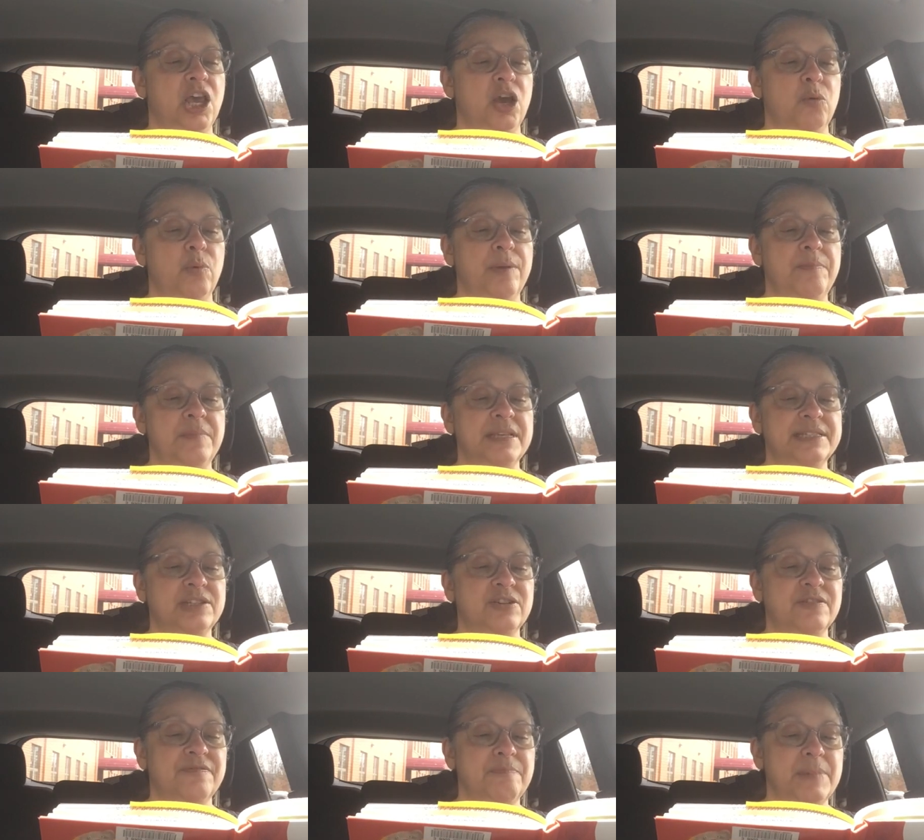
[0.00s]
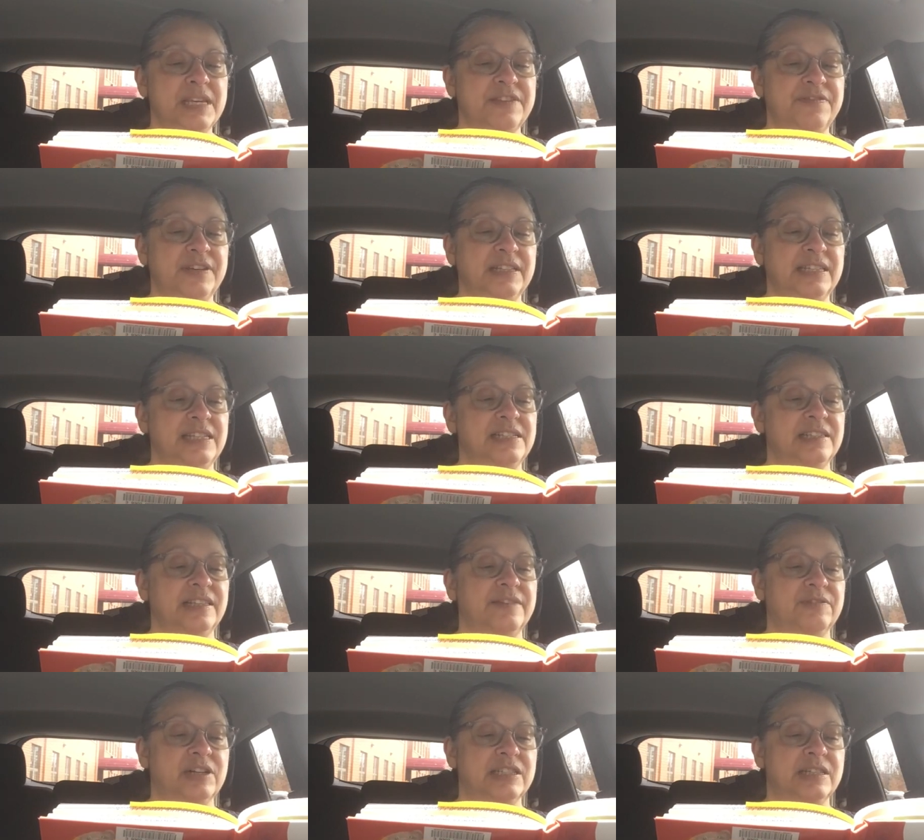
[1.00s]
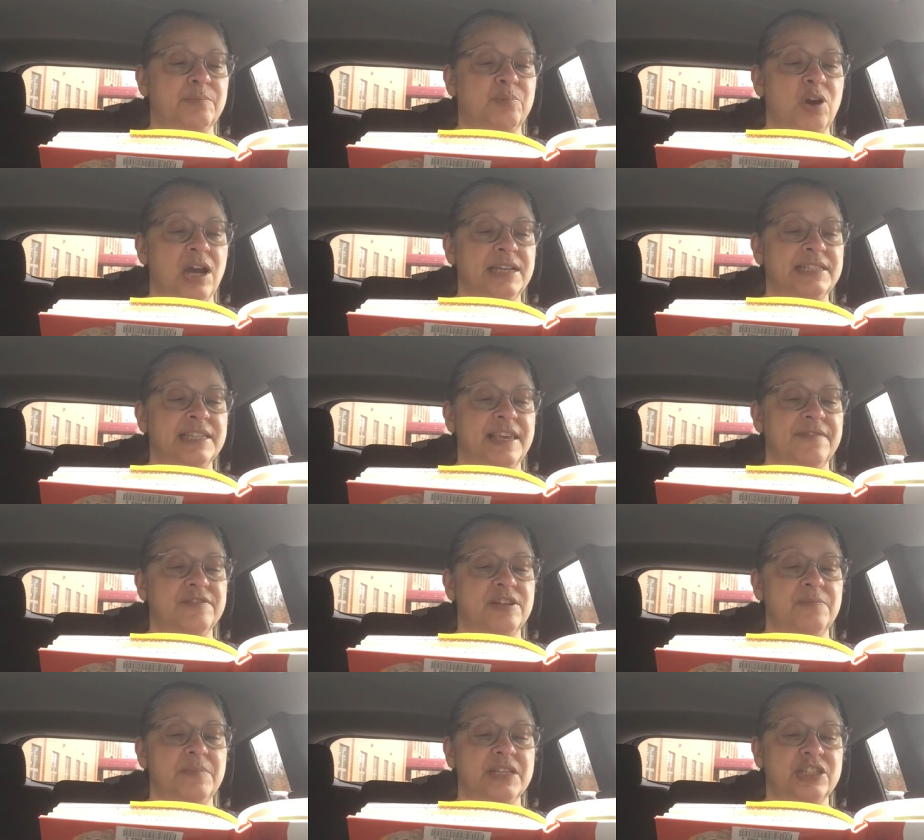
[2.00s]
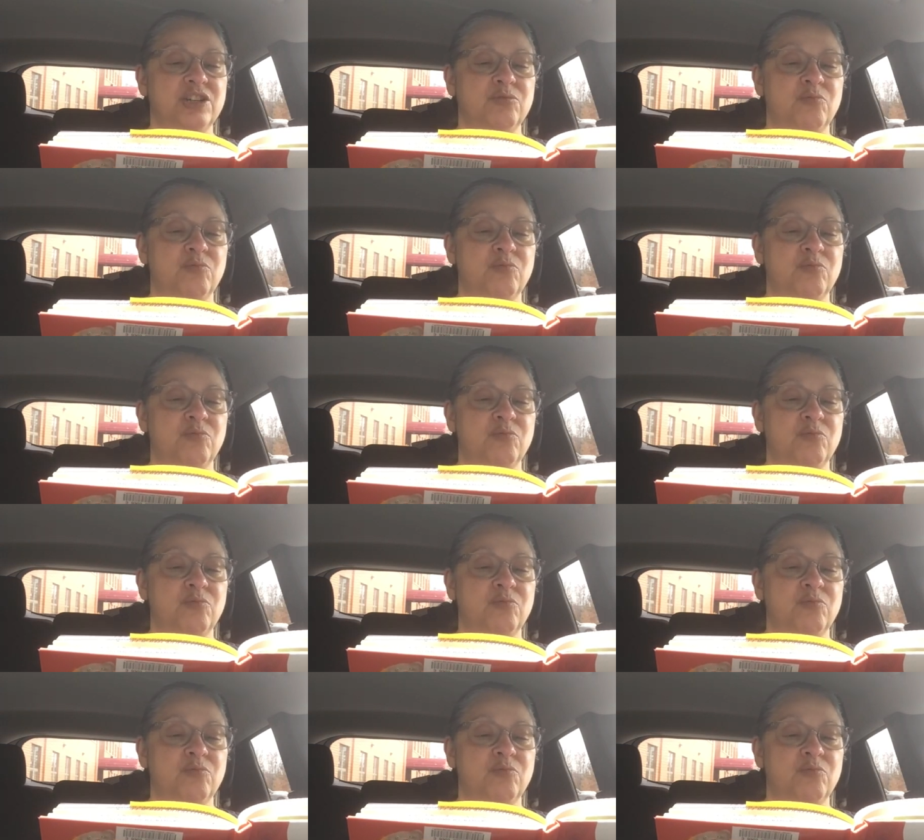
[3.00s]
When Mr. McFeely delivered a surprise gift to Mr.